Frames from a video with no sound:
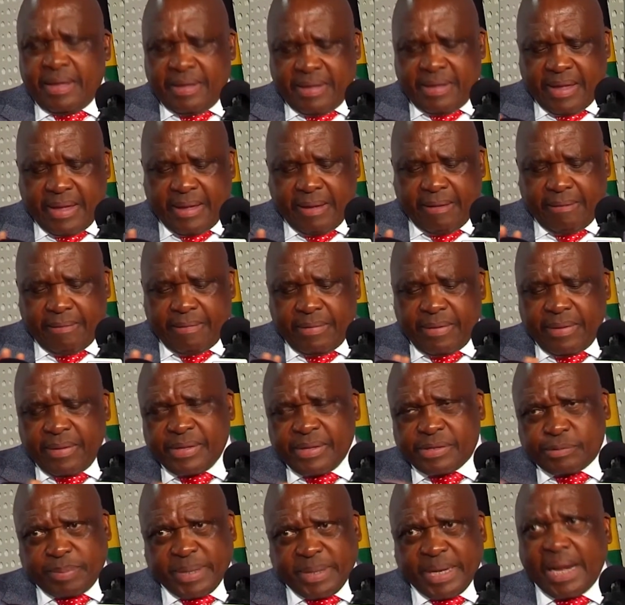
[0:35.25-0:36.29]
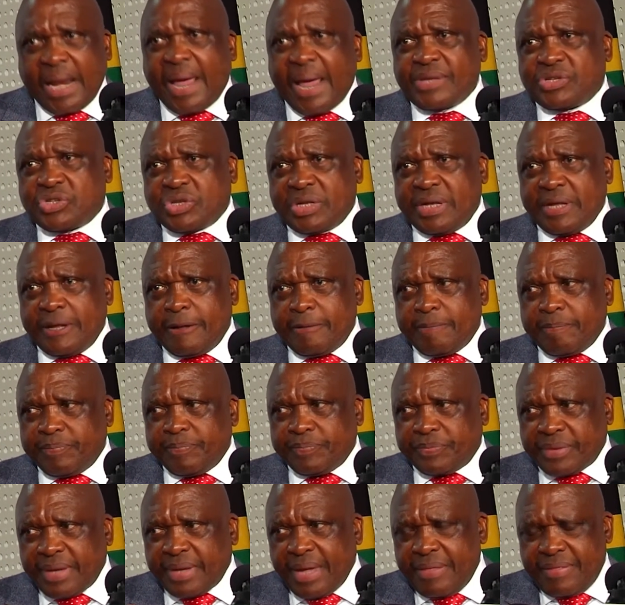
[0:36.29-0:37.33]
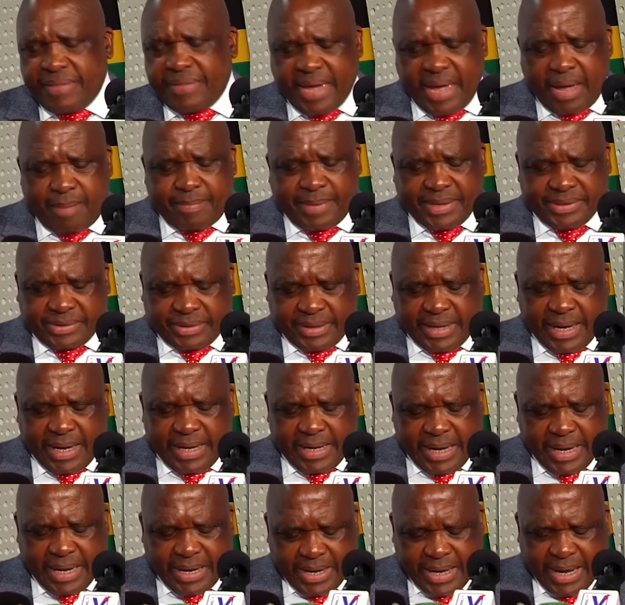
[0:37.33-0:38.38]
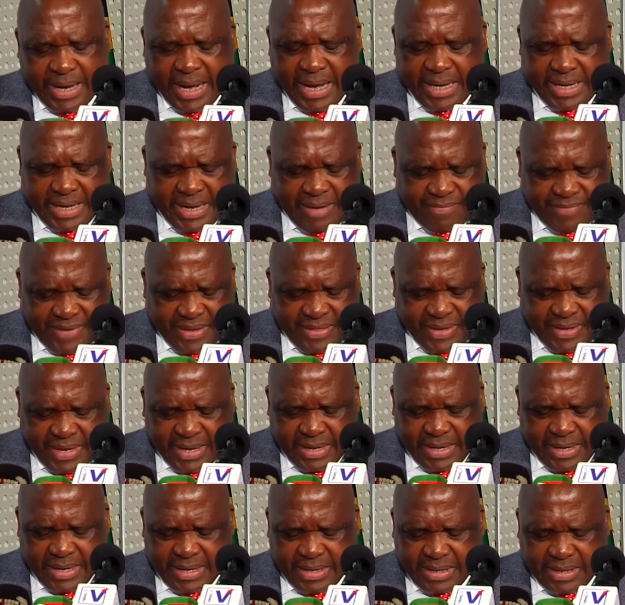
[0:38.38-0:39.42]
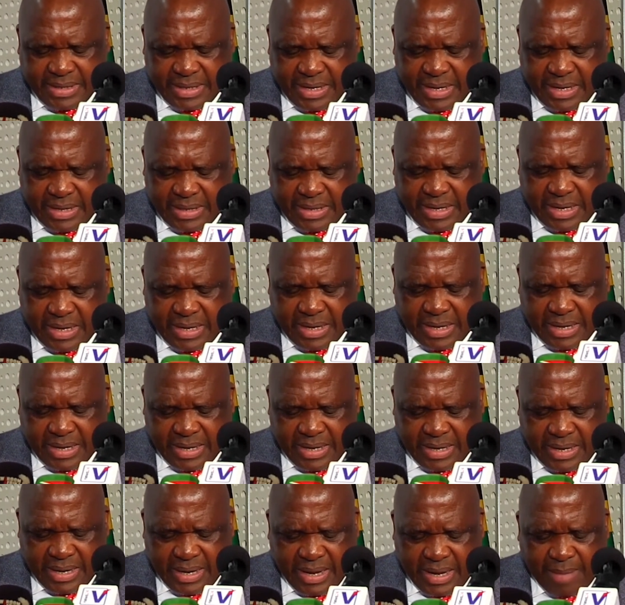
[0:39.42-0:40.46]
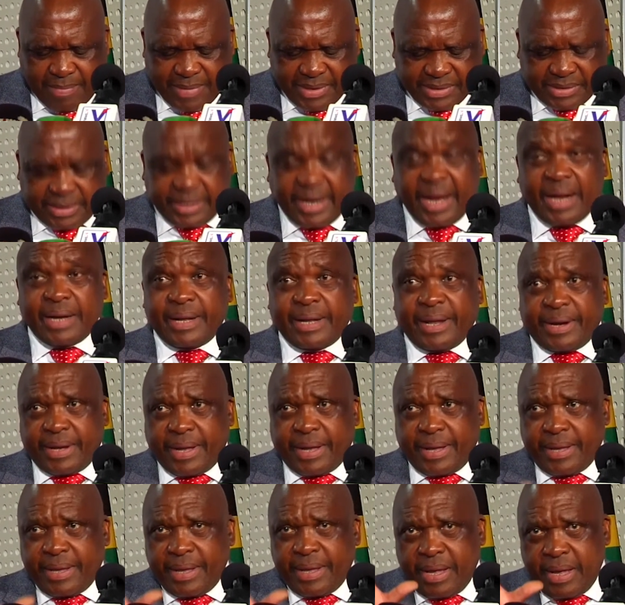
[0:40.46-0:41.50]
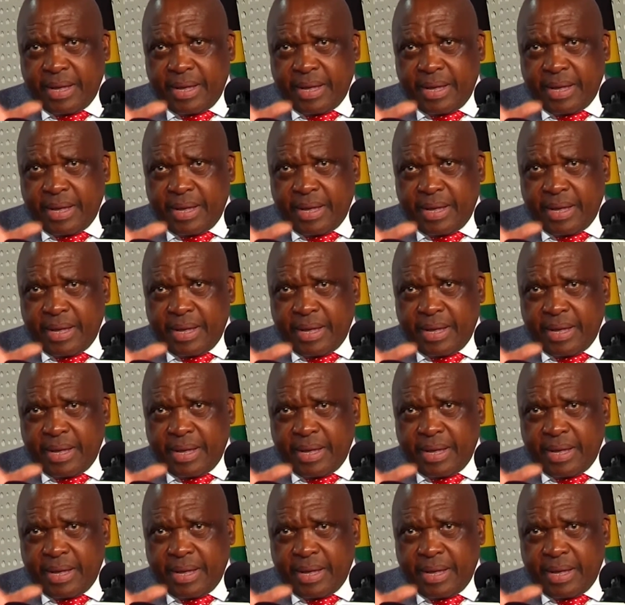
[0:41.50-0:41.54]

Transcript: it's been largely in the Hammanskraal area, and even there in the Hammanskraal area,